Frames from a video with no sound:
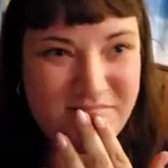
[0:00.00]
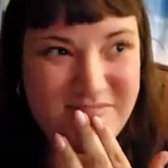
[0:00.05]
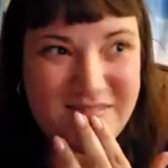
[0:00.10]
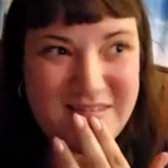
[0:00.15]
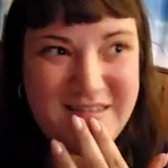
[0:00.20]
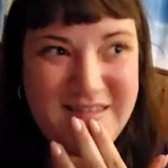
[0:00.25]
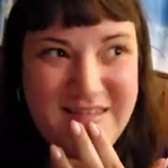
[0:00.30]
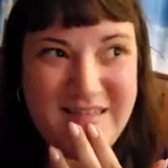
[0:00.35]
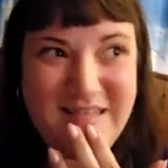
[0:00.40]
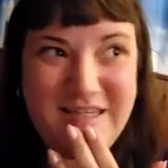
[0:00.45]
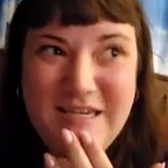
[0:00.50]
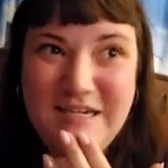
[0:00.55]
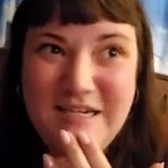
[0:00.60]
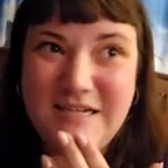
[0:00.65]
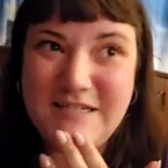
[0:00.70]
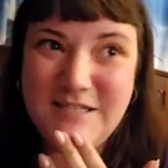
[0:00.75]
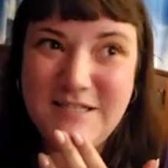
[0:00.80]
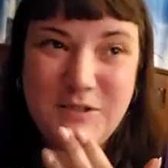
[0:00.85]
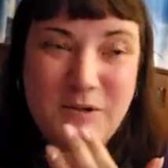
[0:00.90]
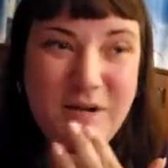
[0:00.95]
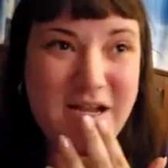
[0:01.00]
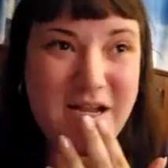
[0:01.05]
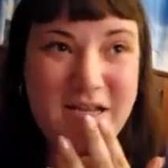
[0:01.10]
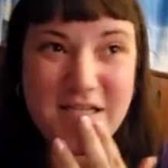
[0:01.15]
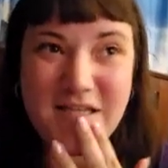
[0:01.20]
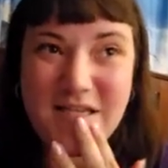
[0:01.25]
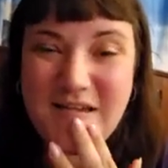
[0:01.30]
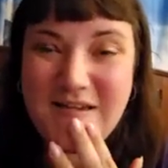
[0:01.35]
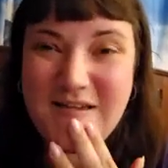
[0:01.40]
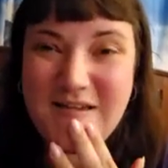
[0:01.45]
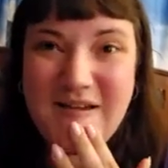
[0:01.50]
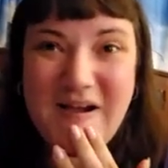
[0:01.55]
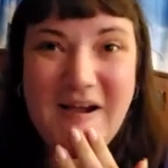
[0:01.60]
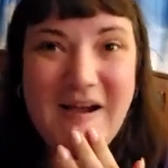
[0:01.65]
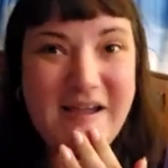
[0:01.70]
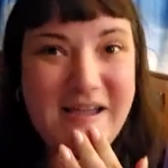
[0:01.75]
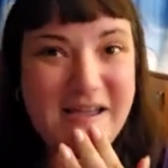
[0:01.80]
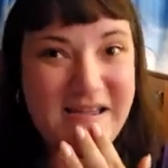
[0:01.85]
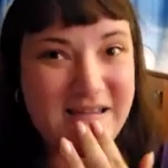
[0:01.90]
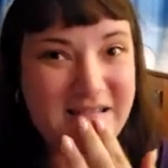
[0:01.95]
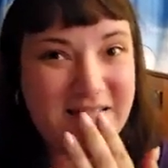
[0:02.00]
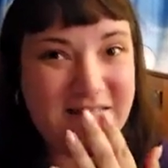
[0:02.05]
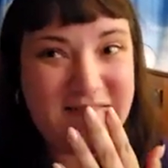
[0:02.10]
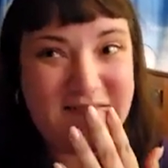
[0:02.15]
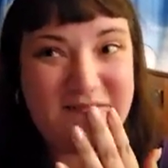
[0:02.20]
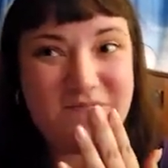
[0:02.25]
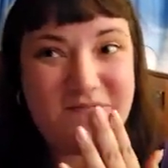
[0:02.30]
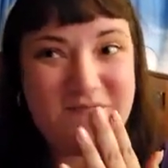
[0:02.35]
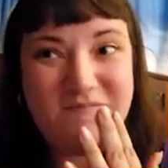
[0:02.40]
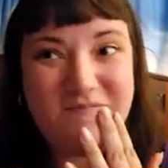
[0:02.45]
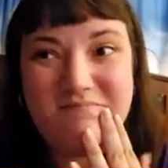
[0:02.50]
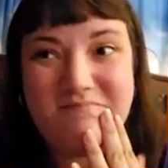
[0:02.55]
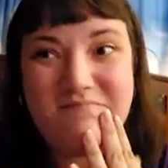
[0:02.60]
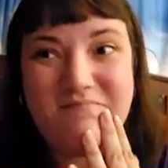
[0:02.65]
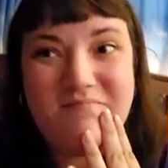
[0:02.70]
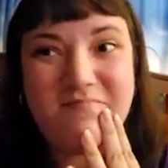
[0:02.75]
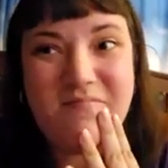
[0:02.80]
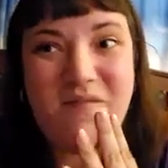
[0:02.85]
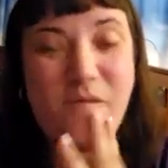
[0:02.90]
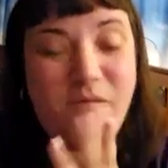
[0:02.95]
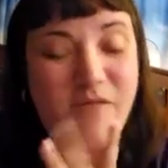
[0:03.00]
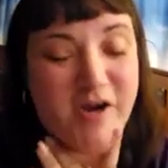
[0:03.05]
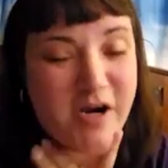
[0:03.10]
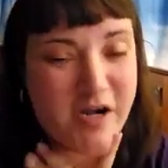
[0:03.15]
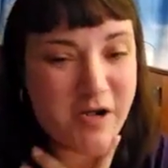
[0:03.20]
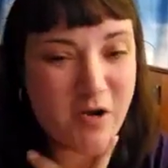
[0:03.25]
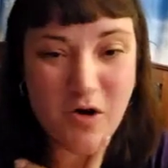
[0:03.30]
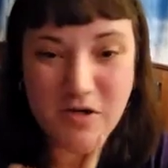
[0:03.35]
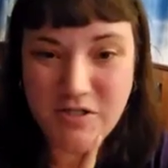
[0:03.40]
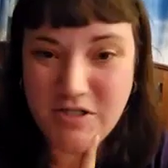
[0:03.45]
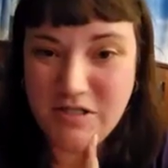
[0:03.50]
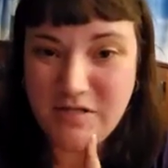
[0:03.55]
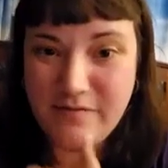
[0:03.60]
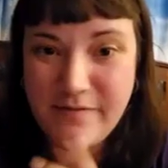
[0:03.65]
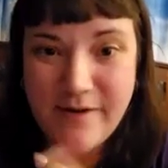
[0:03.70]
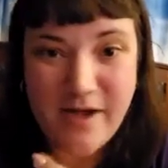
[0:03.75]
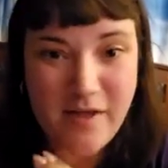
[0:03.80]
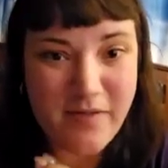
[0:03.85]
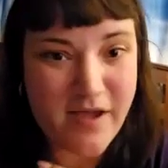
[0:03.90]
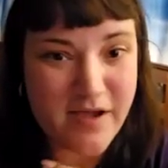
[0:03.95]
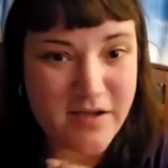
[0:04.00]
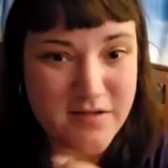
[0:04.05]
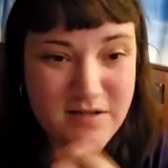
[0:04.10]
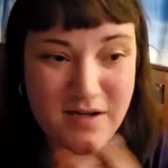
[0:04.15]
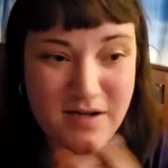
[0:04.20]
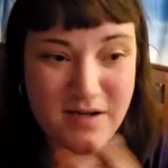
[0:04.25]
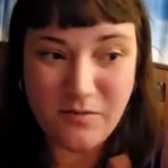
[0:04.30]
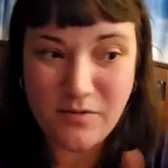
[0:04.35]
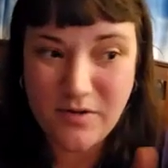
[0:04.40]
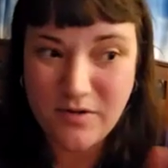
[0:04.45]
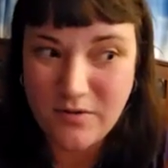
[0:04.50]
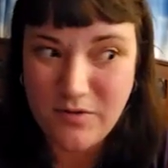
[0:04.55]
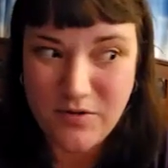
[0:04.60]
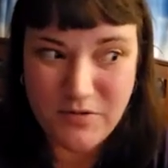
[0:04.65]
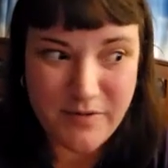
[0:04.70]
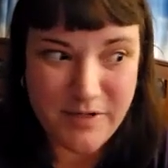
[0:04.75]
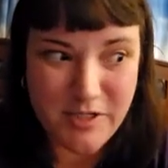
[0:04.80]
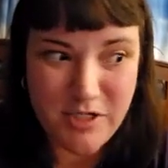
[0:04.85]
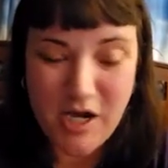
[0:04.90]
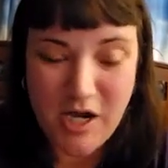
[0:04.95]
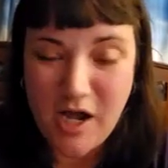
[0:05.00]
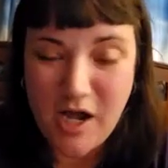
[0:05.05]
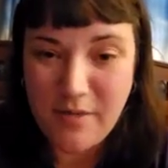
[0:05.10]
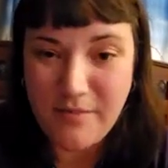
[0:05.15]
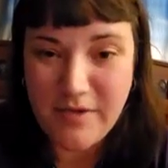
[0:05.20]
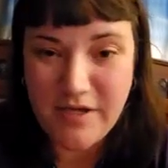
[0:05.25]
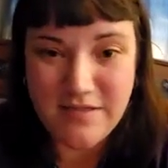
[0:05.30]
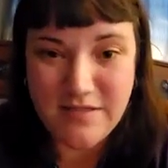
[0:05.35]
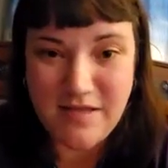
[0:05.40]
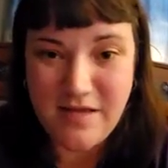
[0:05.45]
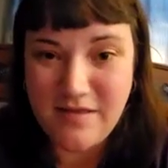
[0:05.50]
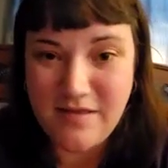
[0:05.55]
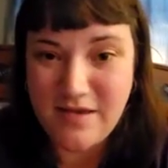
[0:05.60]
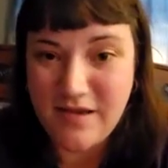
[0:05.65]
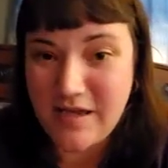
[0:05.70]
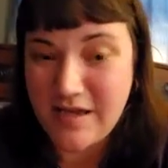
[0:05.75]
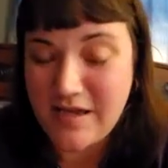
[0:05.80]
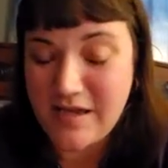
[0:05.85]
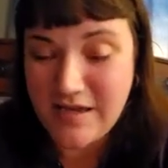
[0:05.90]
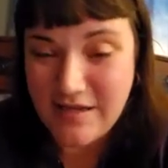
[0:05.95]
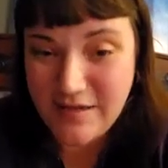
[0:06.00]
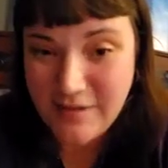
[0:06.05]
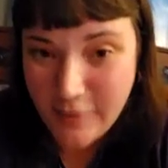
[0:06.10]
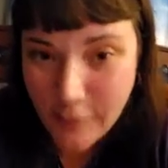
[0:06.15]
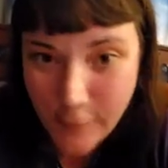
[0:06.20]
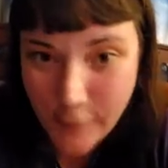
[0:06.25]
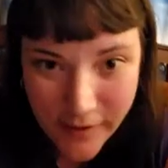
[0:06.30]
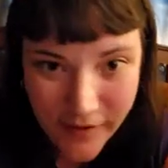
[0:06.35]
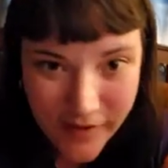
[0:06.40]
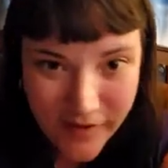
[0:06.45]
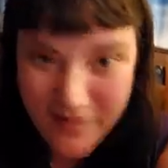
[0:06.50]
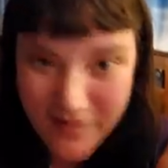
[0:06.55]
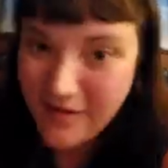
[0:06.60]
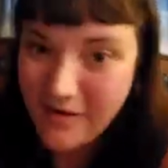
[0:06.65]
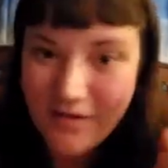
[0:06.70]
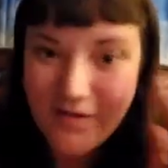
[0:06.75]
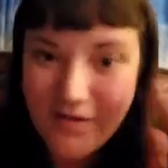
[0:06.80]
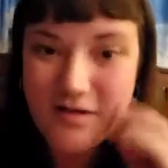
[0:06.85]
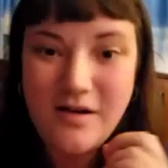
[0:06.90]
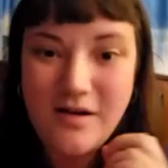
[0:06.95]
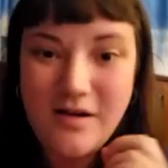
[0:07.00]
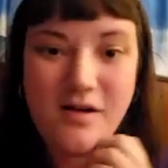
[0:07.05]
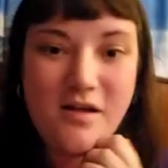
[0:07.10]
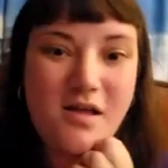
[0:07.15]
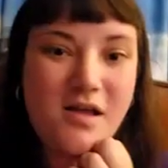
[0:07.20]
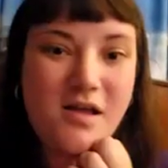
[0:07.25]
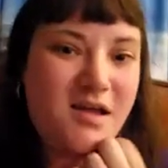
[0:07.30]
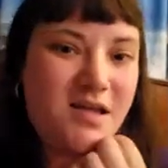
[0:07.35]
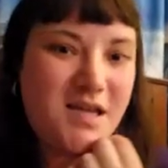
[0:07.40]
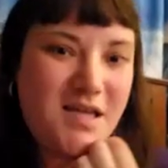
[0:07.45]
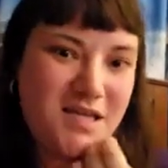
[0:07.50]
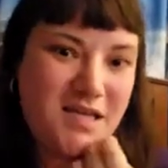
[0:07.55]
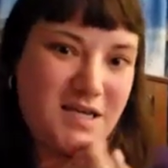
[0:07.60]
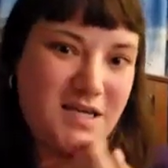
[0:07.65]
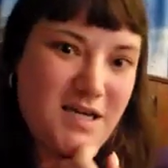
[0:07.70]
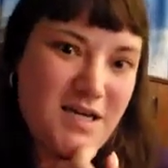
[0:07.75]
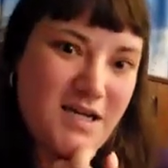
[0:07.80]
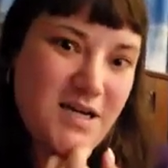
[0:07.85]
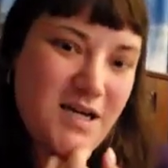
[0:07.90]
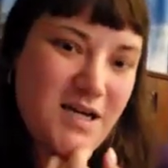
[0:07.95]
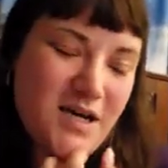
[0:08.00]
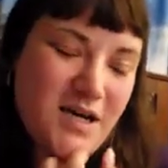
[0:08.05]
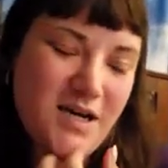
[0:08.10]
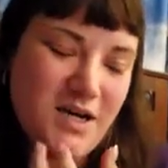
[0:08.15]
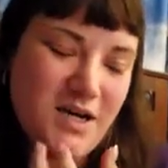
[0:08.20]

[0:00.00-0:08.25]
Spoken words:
yeah, so I am very cautious about that because I don't want to lose my job because they think I can't do it or yeah.